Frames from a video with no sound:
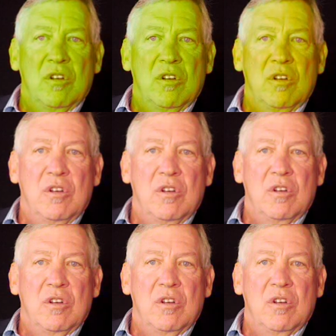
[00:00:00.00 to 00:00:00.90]

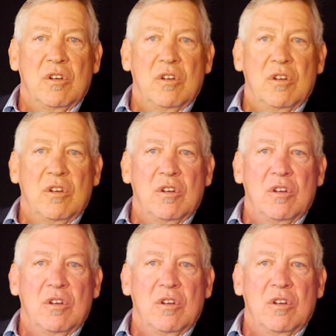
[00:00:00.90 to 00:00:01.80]

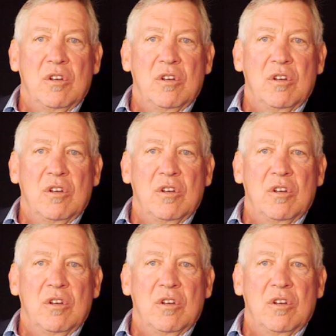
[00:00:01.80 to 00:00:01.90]
Nothing is said.